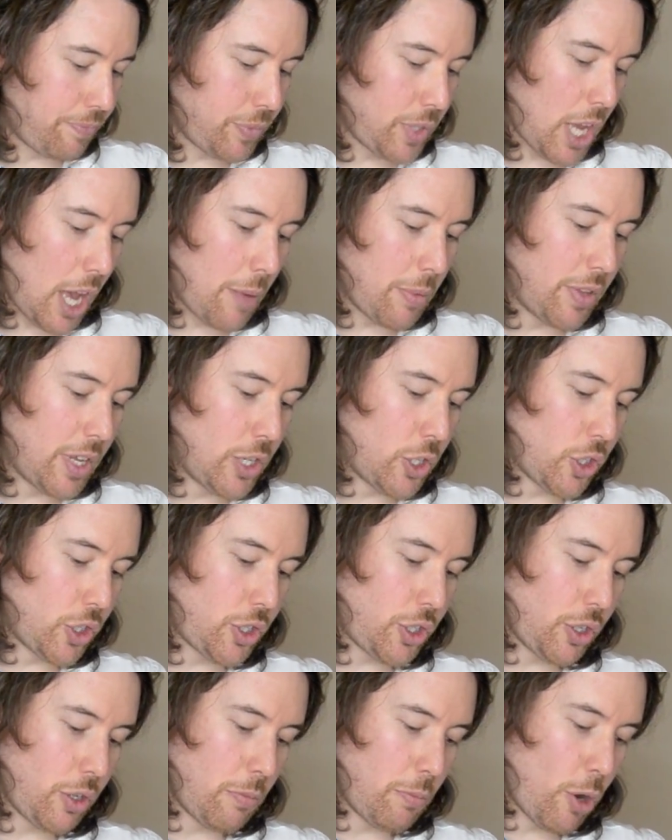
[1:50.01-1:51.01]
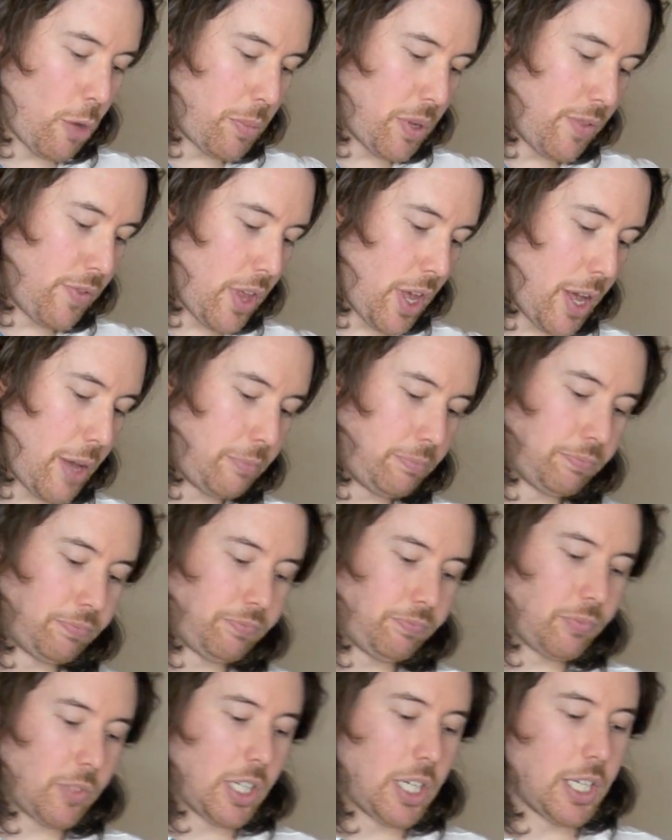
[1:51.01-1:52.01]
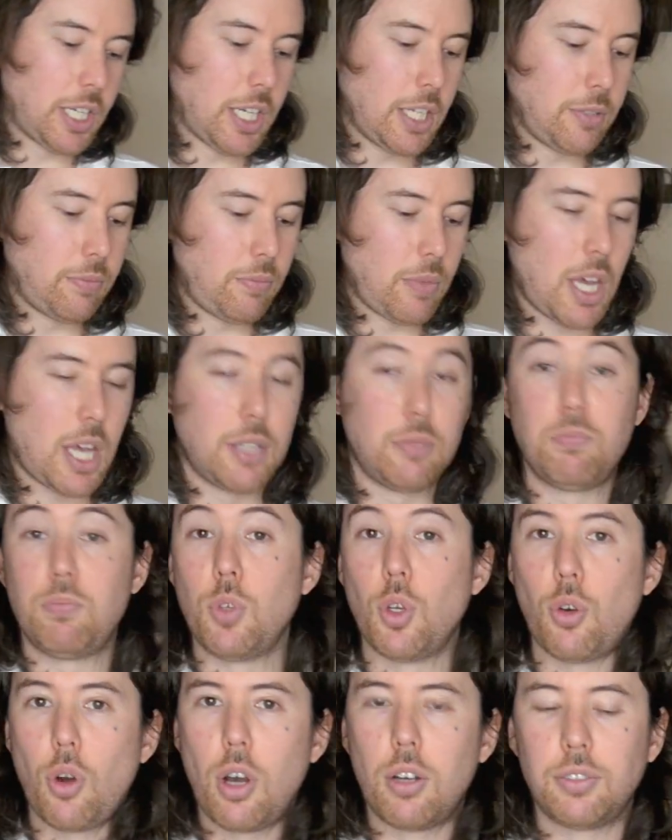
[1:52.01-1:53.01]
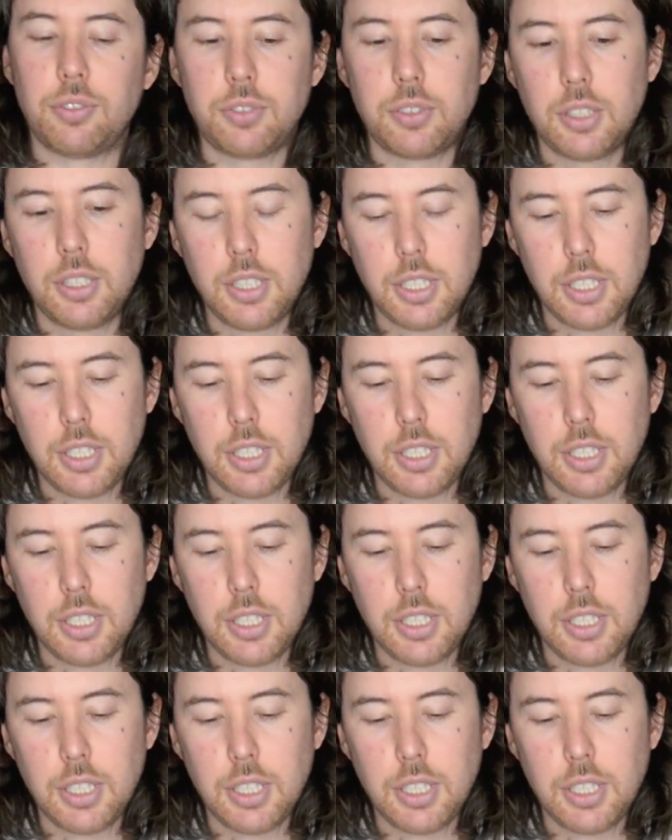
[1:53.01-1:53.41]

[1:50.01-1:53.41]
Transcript: Yeah, and they just pop in there, click in, and you're off.